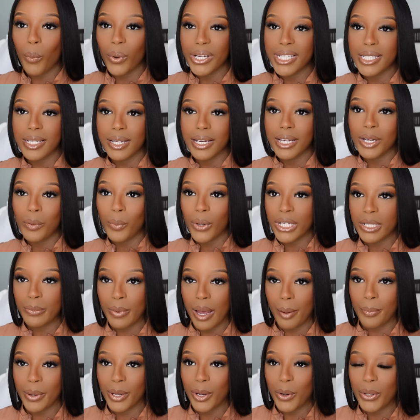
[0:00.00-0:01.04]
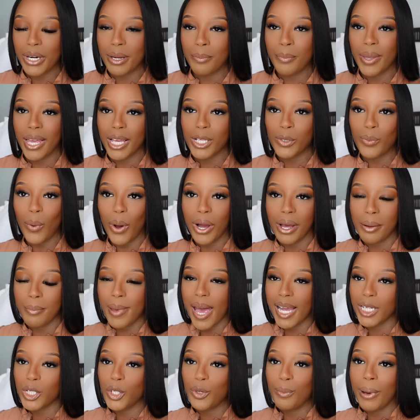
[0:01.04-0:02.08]
What's good, what's poppin' Golden Babes? Welcome
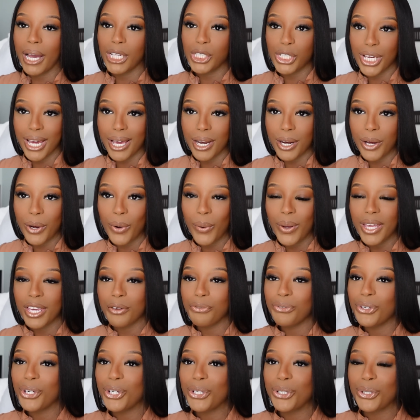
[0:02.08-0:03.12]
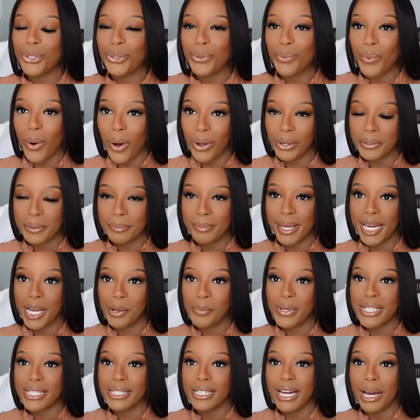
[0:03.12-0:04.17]
back to my channel. If you're new, welcome. My
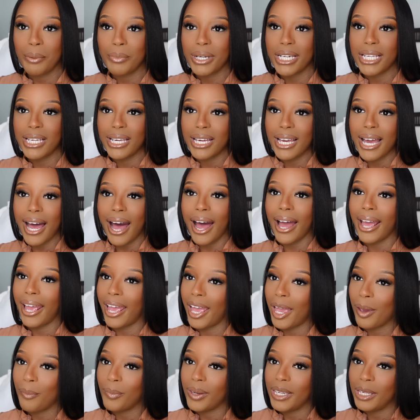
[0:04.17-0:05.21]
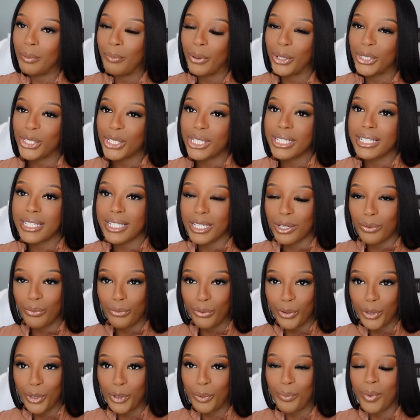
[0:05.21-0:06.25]
name is Dominique. I am an emergency
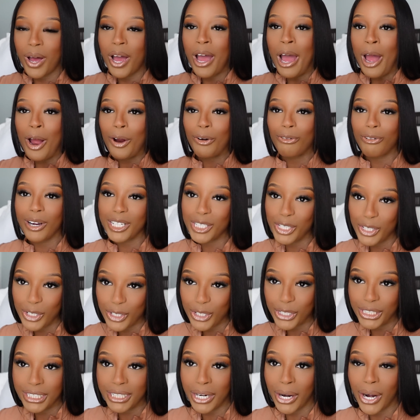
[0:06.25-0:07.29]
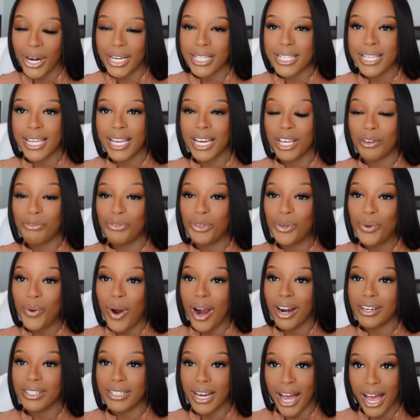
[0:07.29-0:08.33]
room registered nurse, and if you
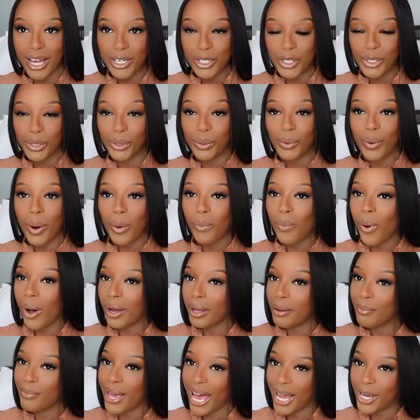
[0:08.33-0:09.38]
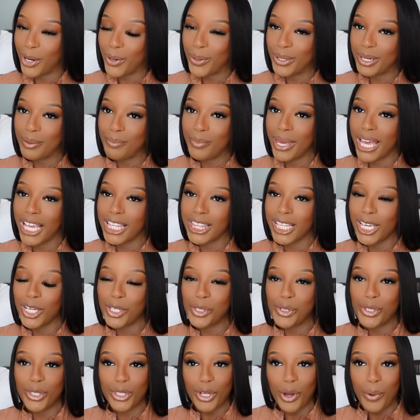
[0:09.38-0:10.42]
are not new, welcome back, Golden Babe. Thank
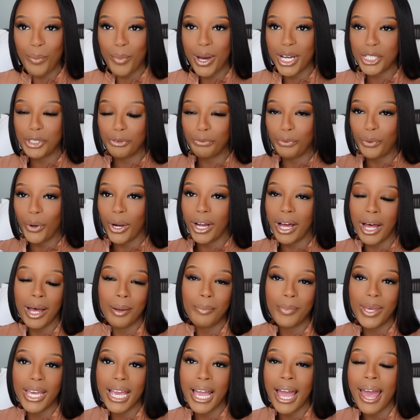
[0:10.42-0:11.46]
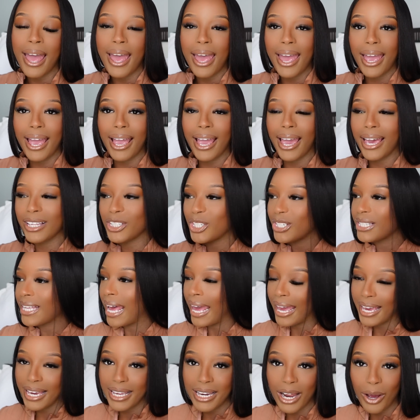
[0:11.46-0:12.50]
you so much for coming and just
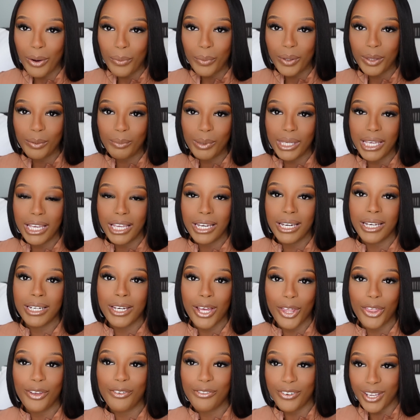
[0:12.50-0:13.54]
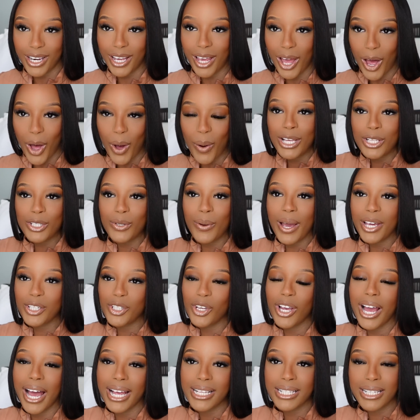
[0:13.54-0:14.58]
hanging out with me in another video. So as
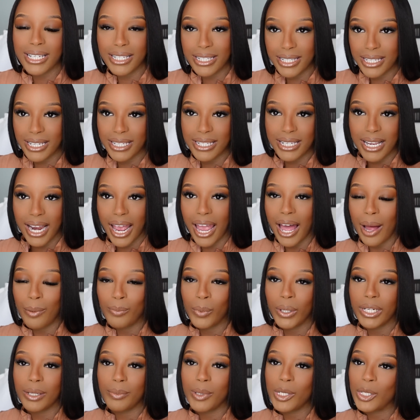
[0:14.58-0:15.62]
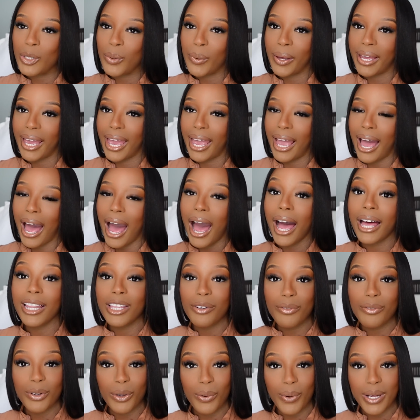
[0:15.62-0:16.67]
you guys can see, today I'm going to be doing a
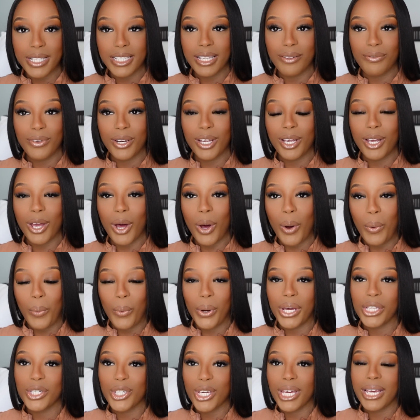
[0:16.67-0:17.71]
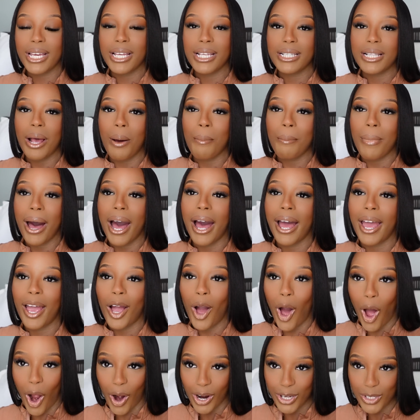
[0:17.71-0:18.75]
highly requested video, which is my
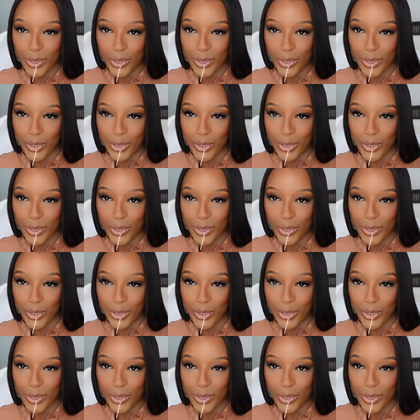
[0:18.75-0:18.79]
car